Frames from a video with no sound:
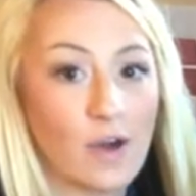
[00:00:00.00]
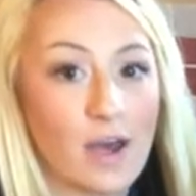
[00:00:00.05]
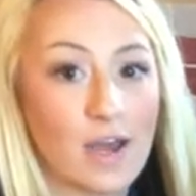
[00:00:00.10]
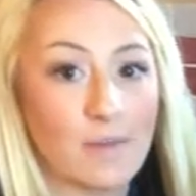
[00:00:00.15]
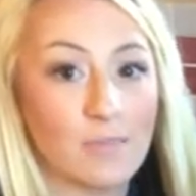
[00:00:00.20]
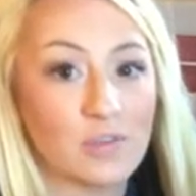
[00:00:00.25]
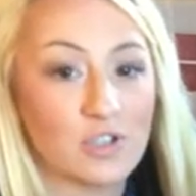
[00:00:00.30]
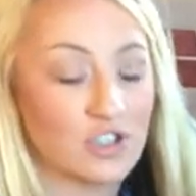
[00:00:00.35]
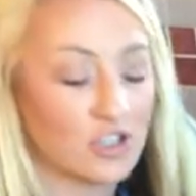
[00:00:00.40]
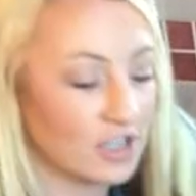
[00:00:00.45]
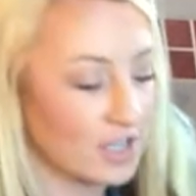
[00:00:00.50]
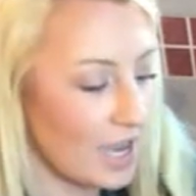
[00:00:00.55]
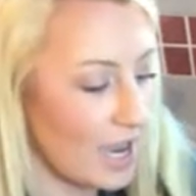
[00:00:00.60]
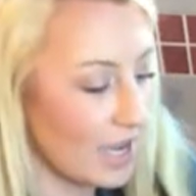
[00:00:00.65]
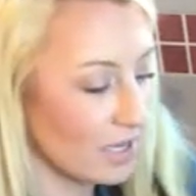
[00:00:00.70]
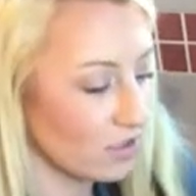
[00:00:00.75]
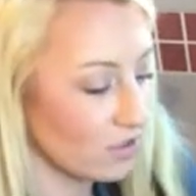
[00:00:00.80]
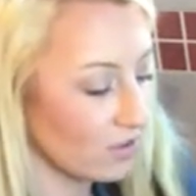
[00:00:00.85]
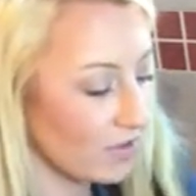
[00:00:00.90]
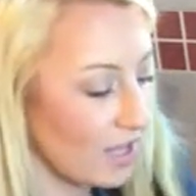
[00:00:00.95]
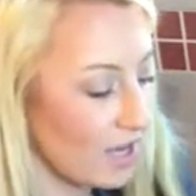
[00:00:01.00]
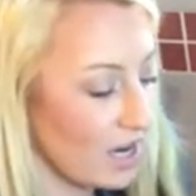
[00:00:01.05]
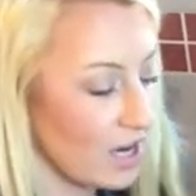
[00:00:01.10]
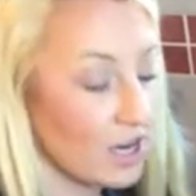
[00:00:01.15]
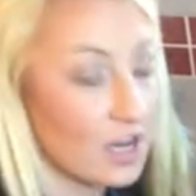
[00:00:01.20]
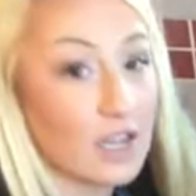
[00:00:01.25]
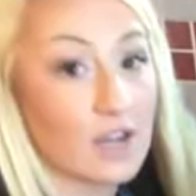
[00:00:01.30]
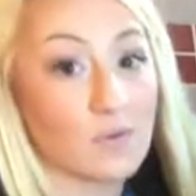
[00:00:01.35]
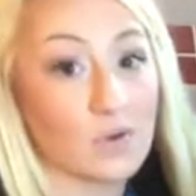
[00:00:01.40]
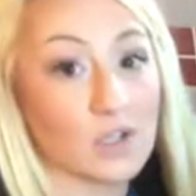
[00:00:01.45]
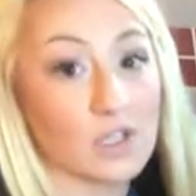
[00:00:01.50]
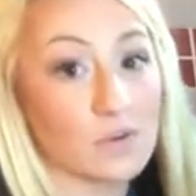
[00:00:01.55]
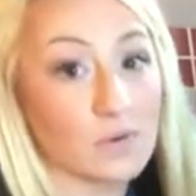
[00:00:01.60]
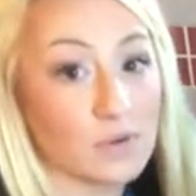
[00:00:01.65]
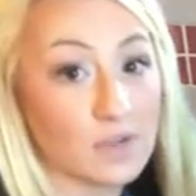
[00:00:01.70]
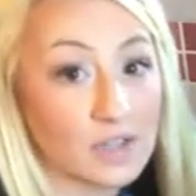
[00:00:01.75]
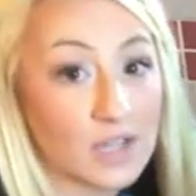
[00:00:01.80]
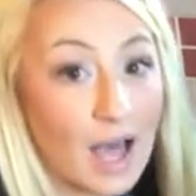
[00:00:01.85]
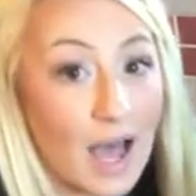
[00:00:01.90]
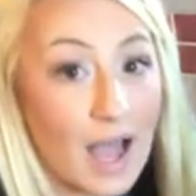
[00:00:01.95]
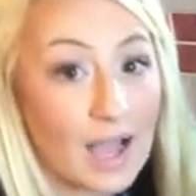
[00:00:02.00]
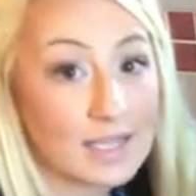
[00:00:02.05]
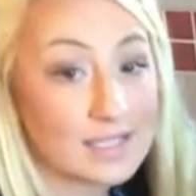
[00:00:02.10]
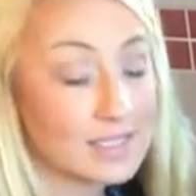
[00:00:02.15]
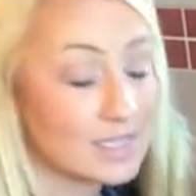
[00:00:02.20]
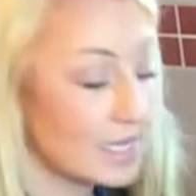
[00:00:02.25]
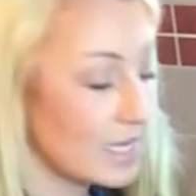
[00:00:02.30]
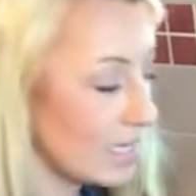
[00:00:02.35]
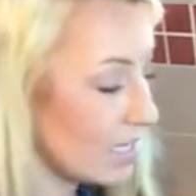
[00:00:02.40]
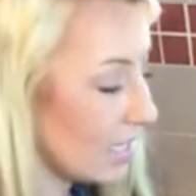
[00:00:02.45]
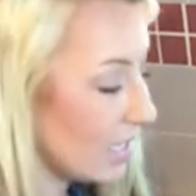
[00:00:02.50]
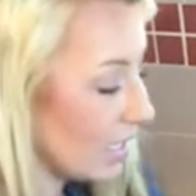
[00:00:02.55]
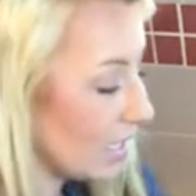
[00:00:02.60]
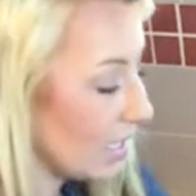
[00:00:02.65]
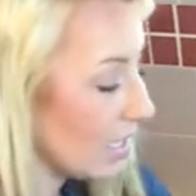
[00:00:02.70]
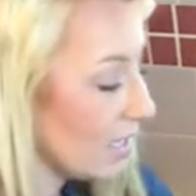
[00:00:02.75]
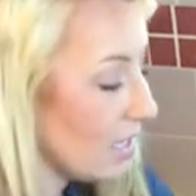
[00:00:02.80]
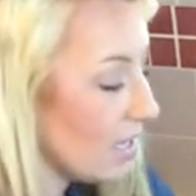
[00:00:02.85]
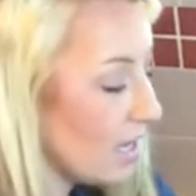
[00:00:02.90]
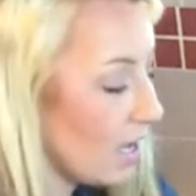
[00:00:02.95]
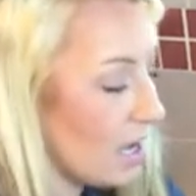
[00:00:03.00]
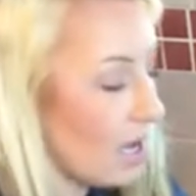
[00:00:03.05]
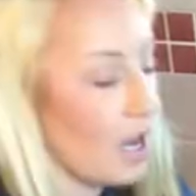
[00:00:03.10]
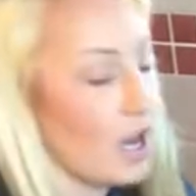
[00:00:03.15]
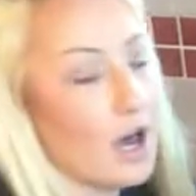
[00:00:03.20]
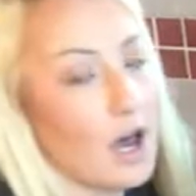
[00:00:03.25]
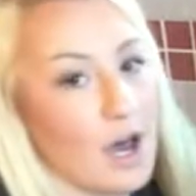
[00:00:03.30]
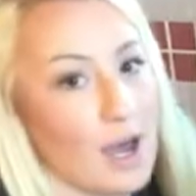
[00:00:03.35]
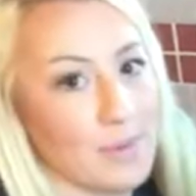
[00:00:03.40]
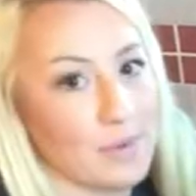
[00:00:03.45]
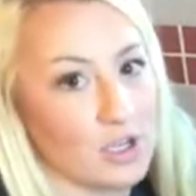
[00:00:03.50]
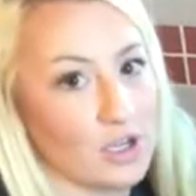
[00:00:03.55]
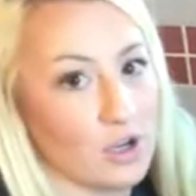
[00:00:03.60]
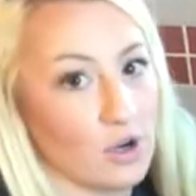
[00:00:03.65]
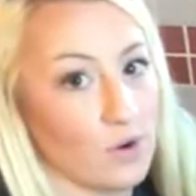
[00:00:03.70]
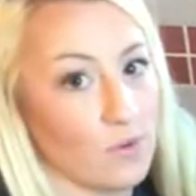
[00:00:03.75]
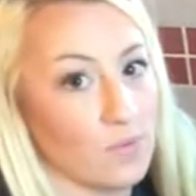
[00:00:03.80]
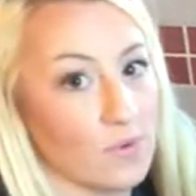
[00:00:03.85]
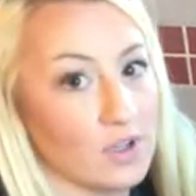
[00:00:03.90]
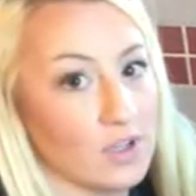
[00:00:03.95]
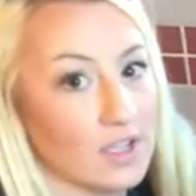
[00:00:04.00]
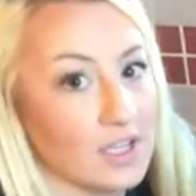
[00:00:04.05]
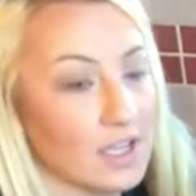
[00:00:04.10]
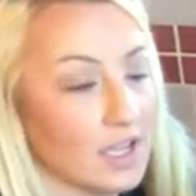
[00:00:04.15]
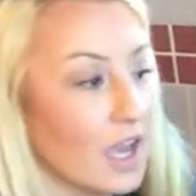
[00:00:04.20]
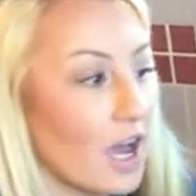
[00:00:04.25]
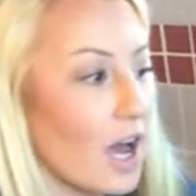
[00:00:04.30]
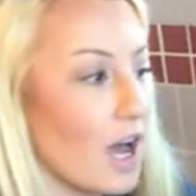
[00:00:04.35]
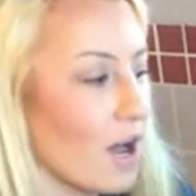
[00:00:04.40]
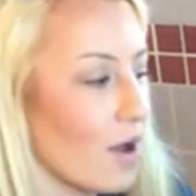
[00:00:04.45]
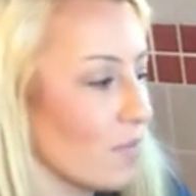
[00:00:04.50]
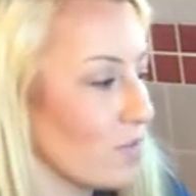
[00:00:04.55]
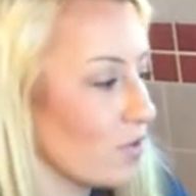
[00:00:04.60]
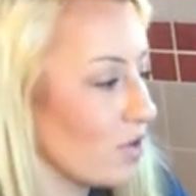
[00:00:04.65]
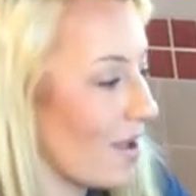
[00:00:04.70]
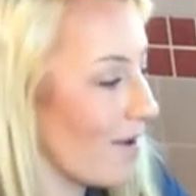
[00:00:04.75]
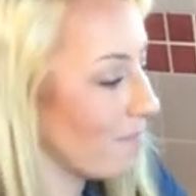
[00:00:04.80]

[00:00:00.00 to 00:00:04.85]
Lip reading: Go ahead and put your candle there. Get really relaxing. We